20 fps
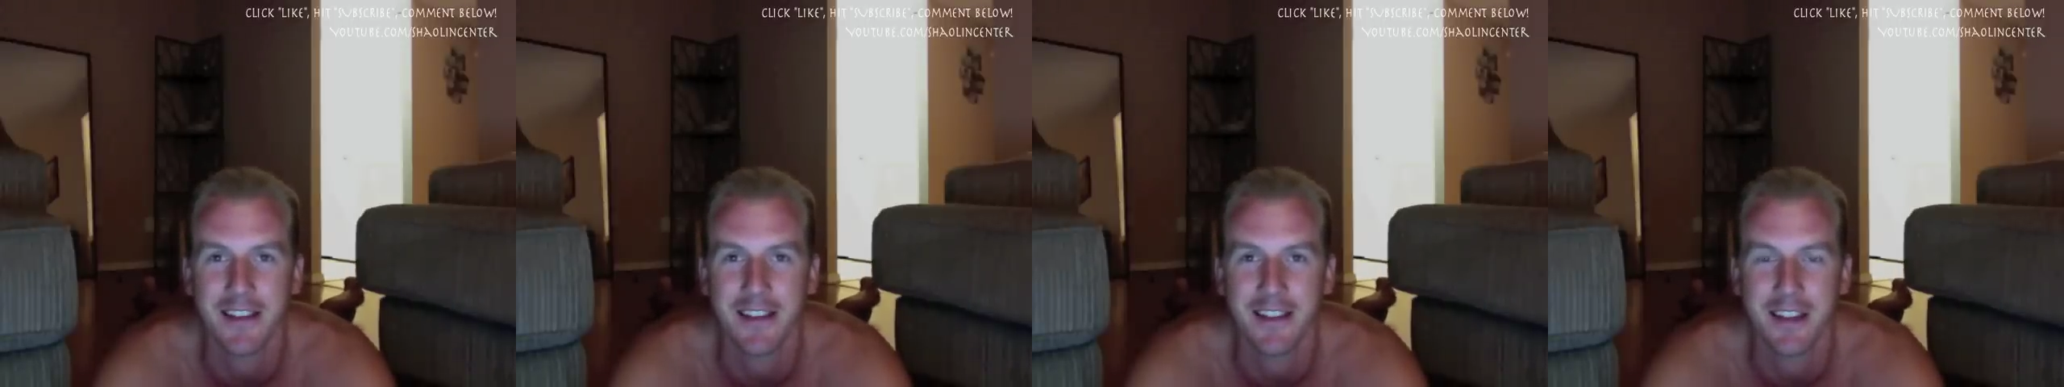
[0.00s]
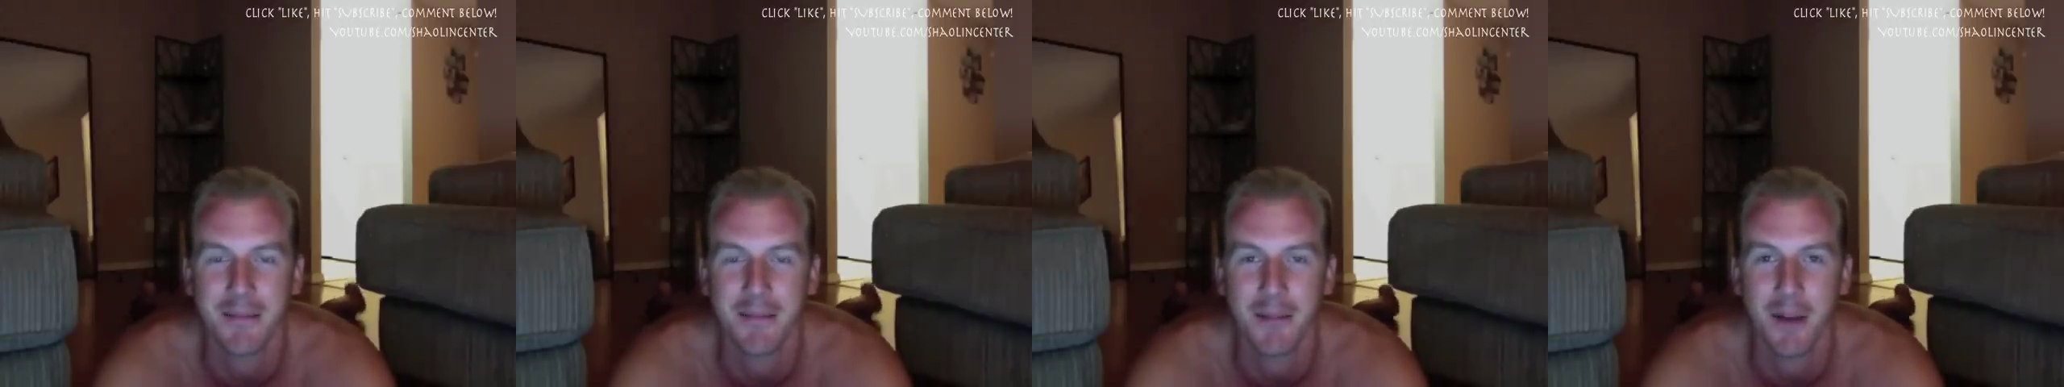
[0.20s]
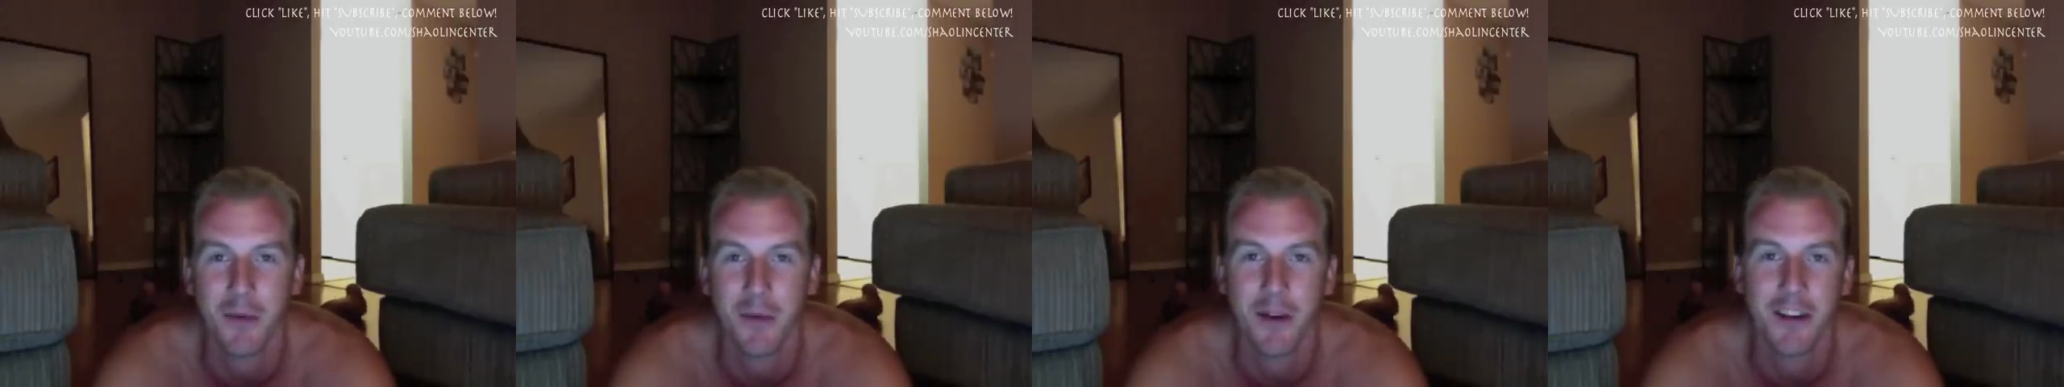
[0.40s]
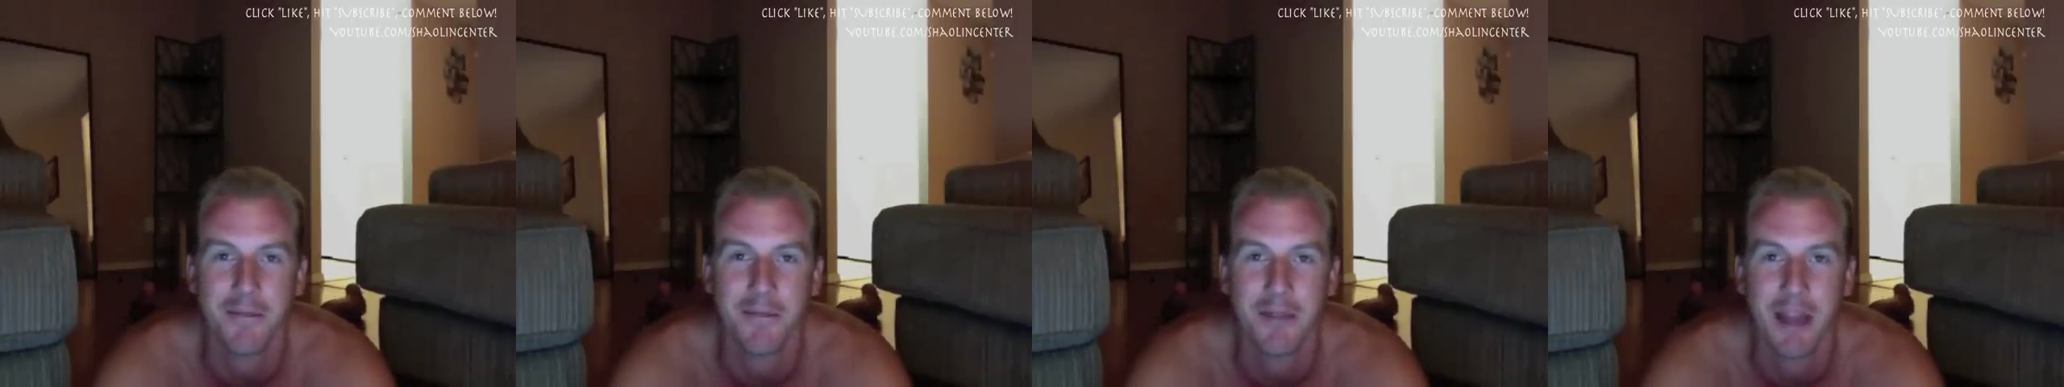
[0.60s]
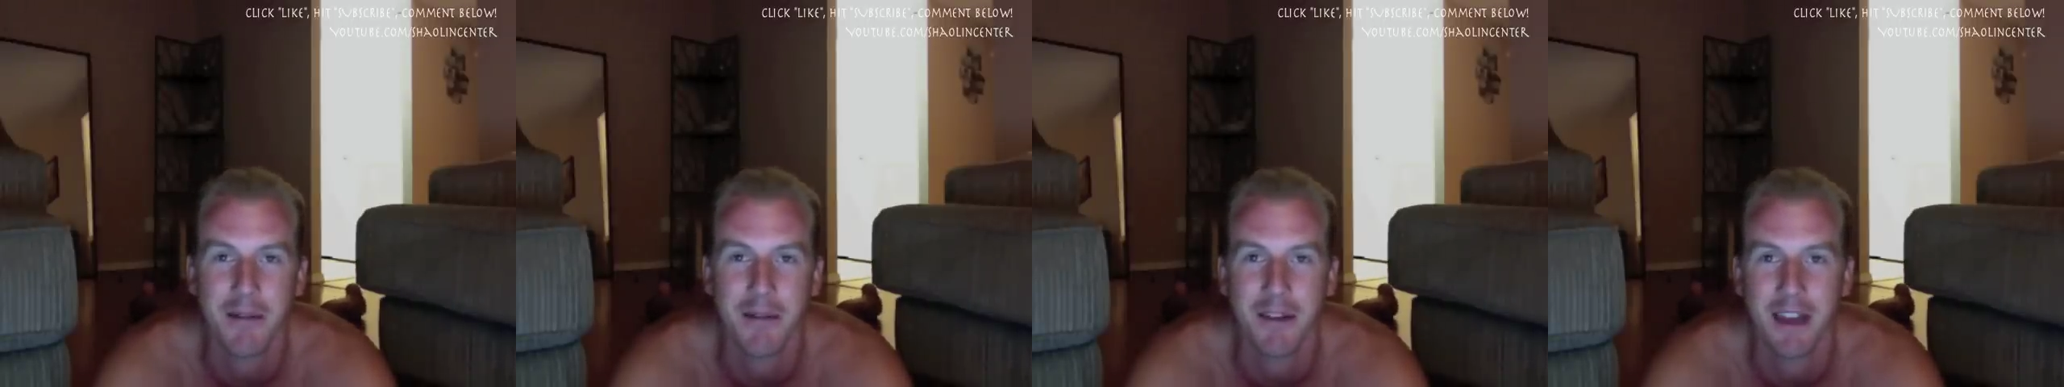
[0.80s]
and then my wife
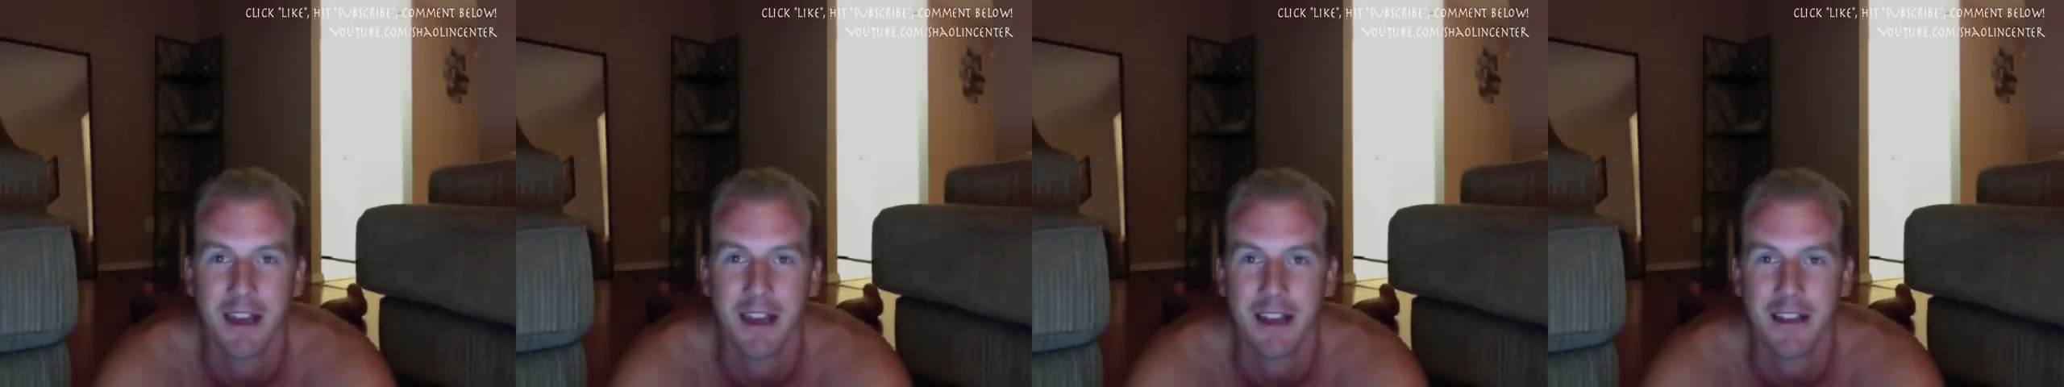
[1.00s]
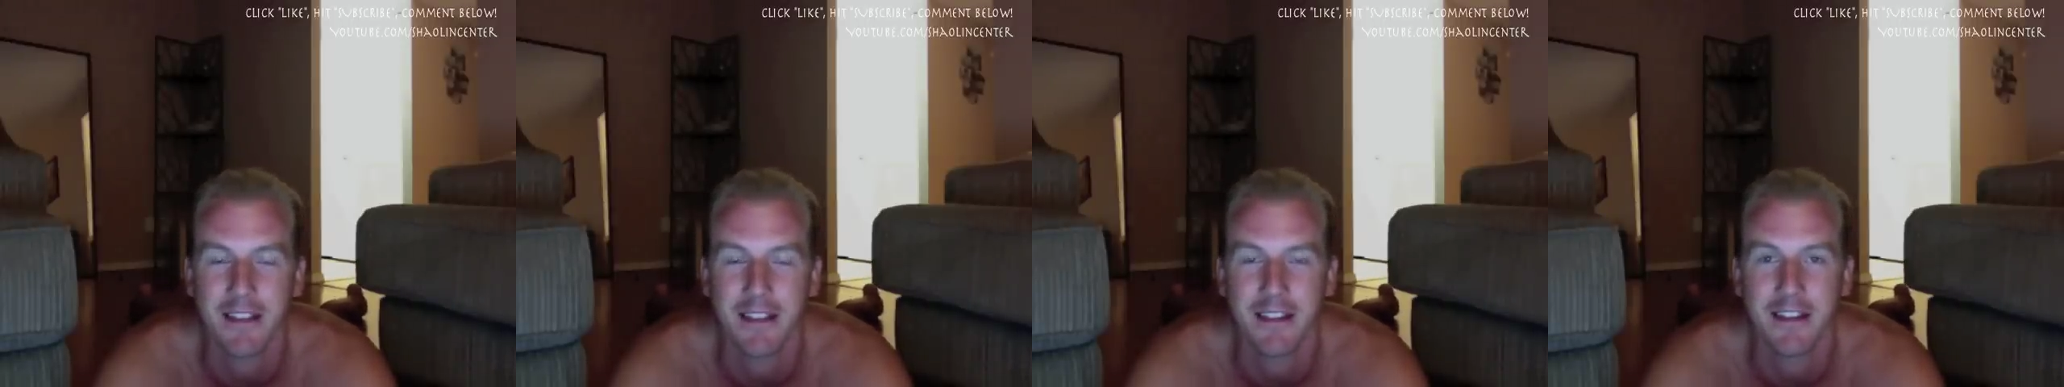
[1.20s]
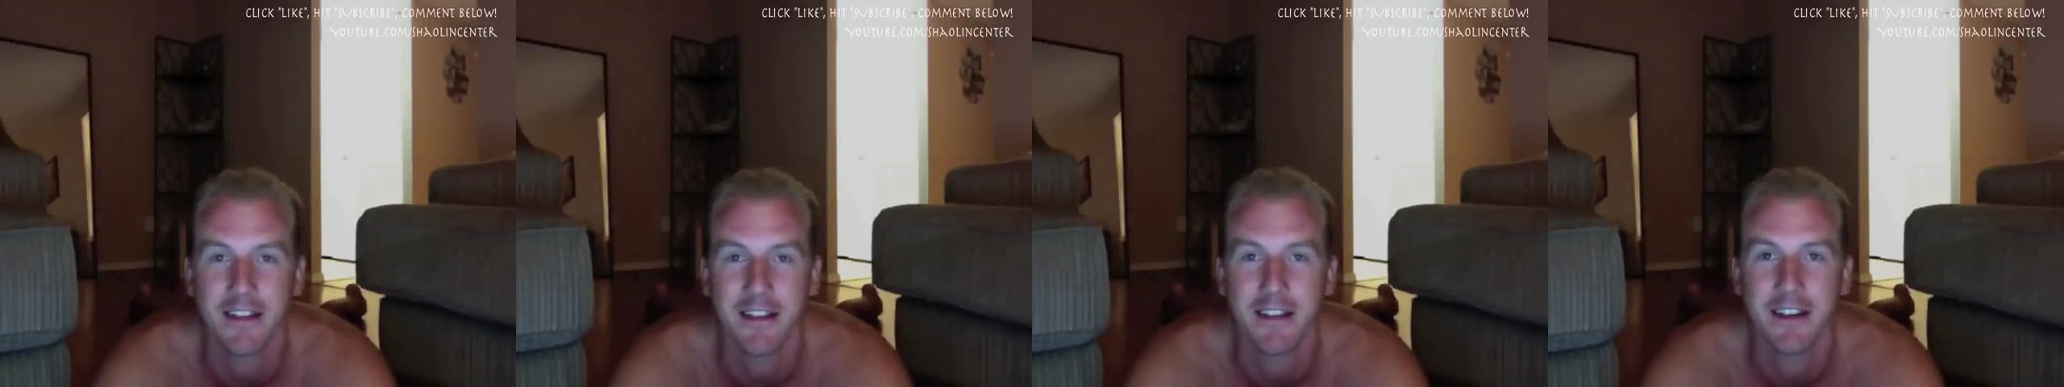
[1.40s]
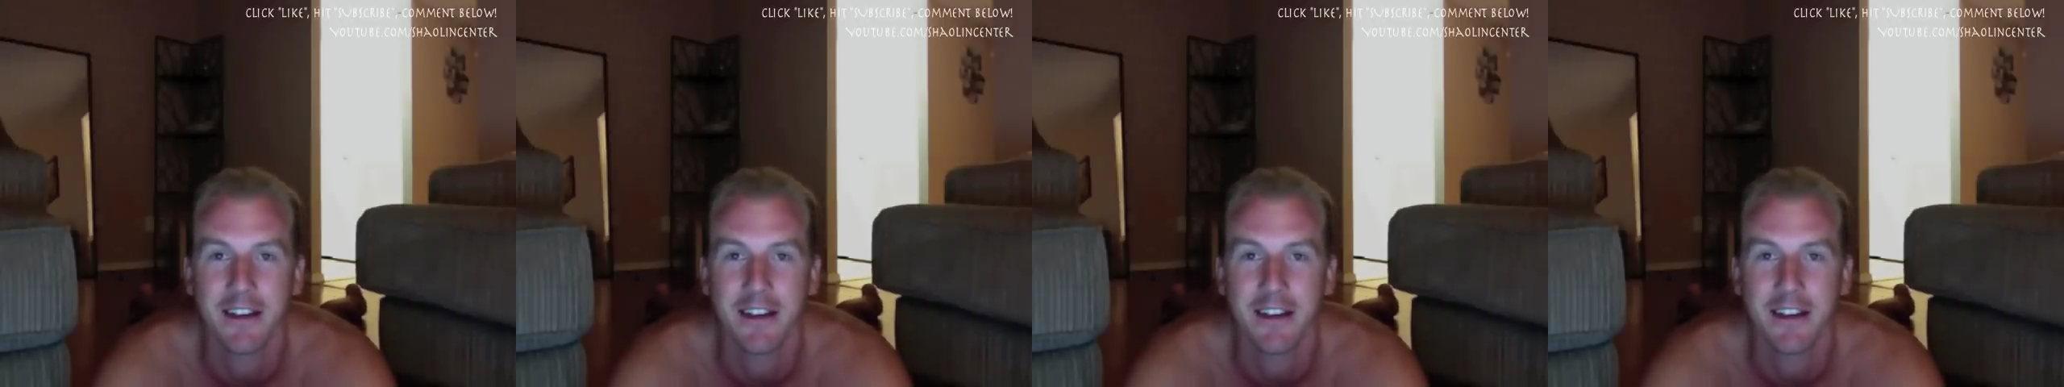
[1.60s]
Pam and I get to